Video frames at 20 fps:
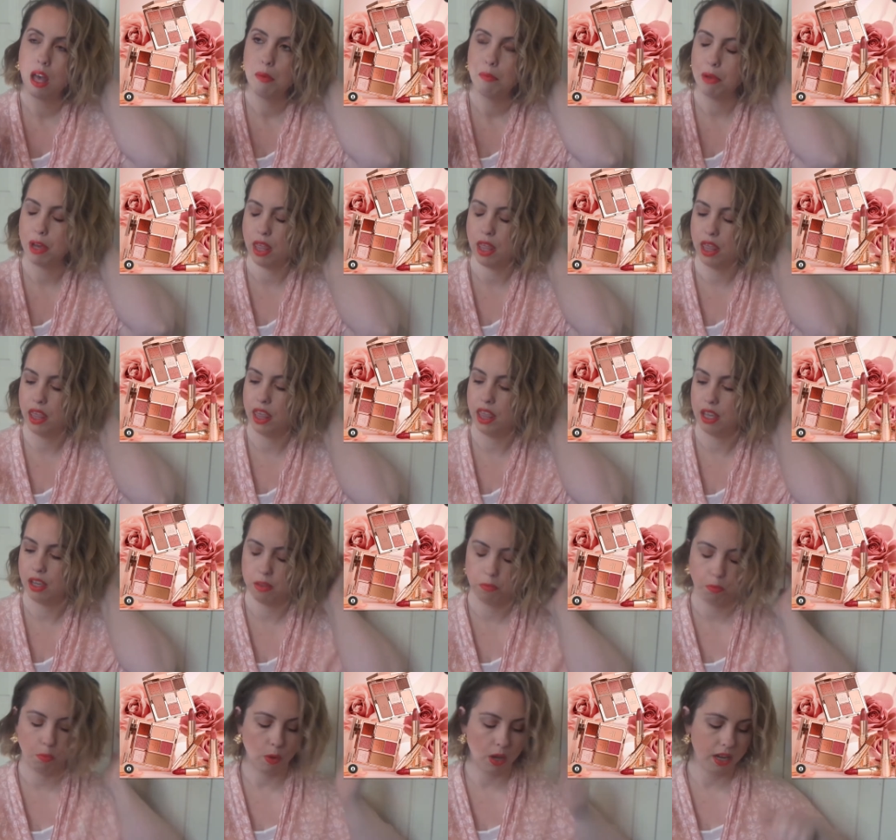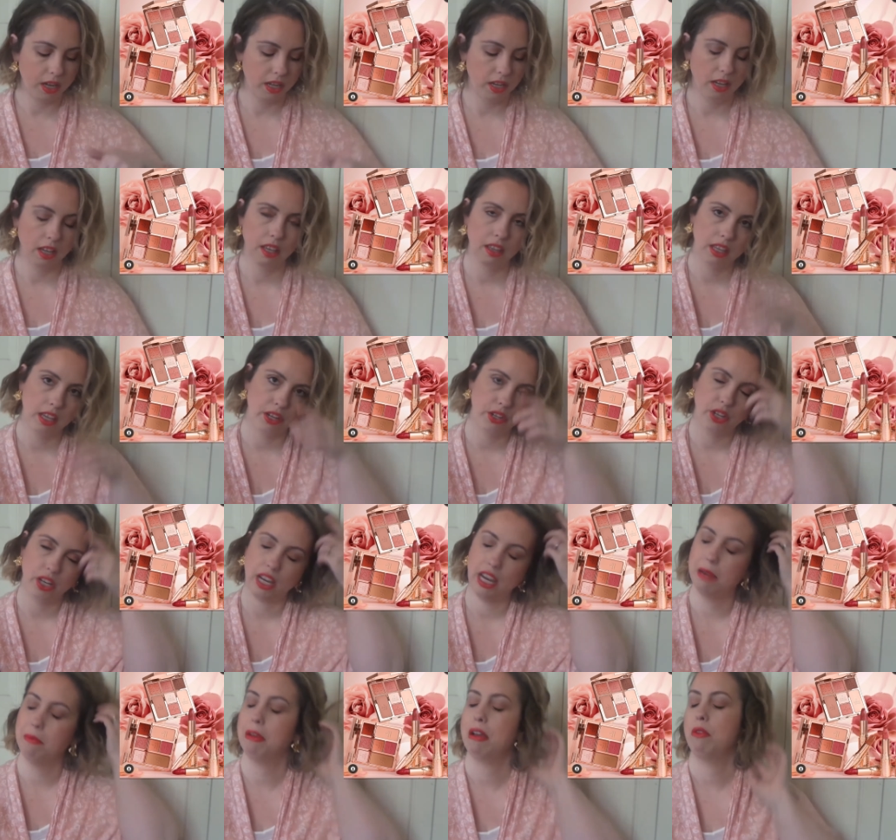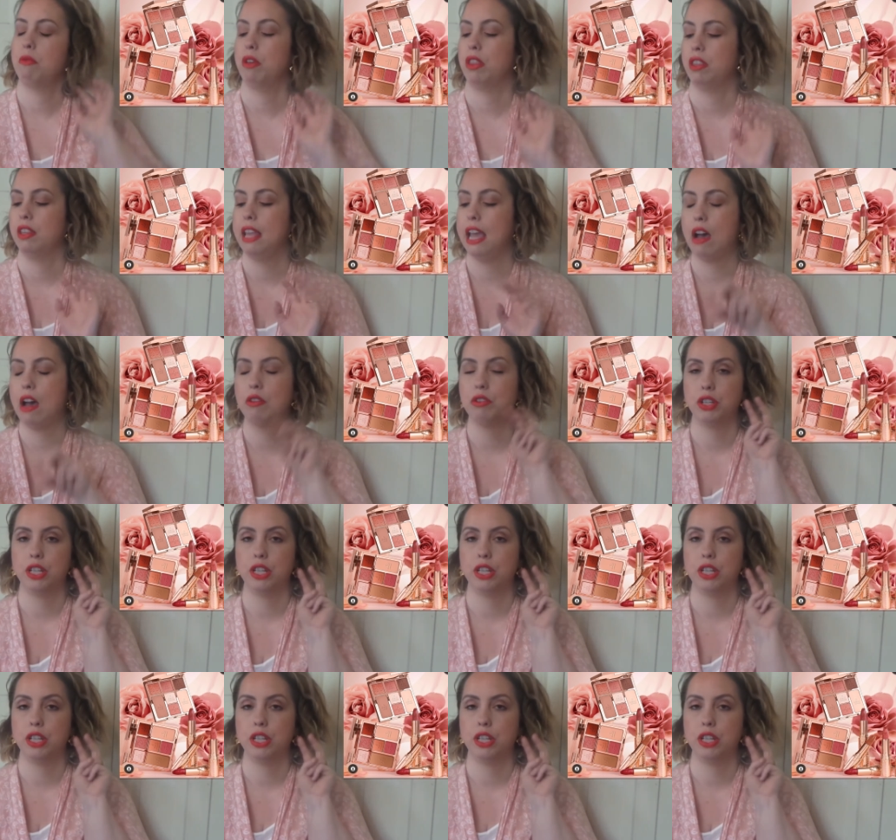But the one that she came out with now,